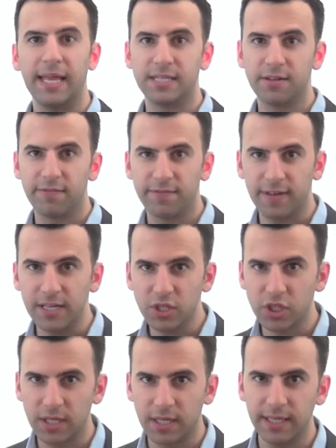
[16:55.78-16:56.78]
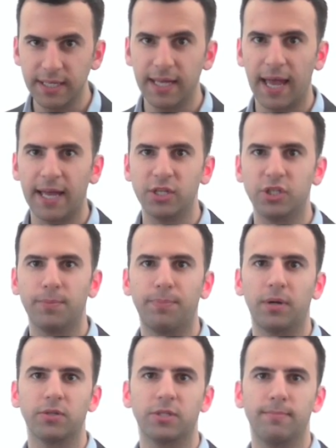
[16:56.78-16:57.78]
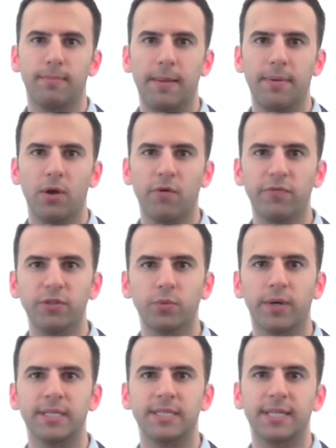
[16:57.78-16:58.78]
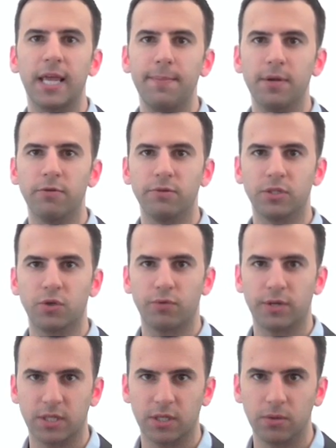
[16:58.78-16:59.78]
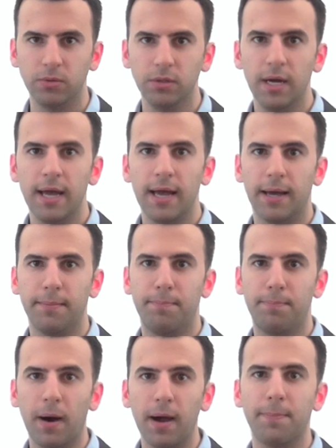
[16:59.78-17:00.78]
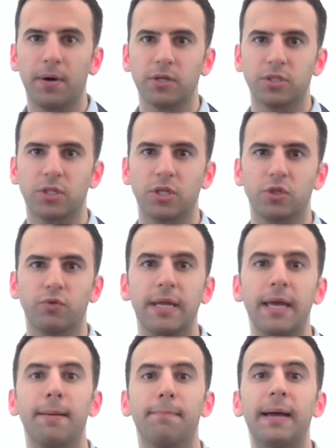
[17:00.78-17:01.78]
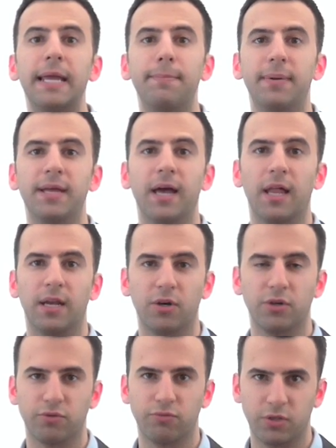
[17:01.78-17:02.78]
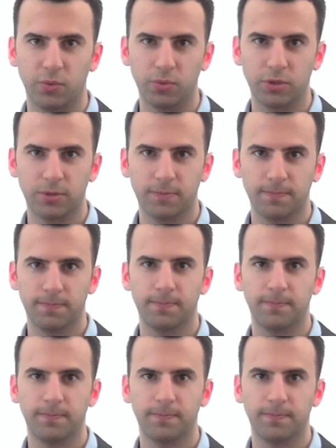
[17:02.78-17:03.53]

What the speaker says: Interventionally, angioplasty may be offered when ischemia is critical and bypass surgery may be a last resort.